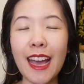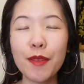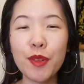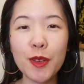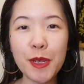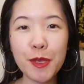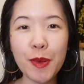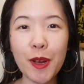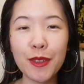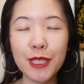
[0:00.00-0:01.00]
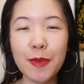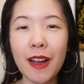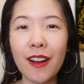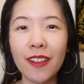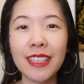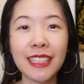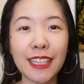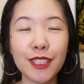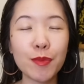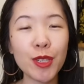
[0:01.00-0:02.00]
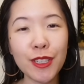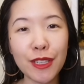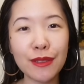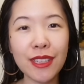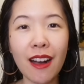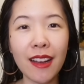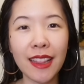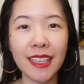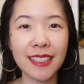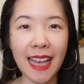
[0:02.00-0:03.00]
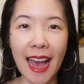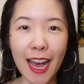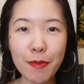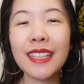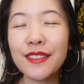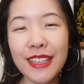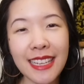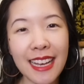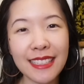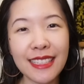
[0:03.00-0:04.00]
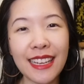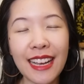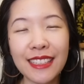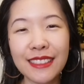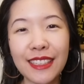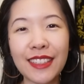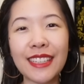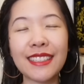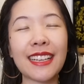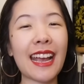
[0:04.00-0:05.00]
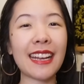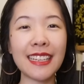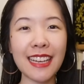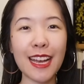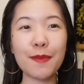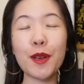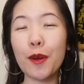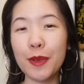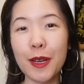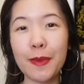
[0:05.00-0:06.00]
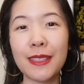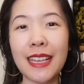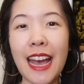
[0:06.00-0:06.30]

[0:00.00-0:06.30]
and pretty much post about all the latest book news on this app. It's fantastic and hilarious. Like anytime you open up this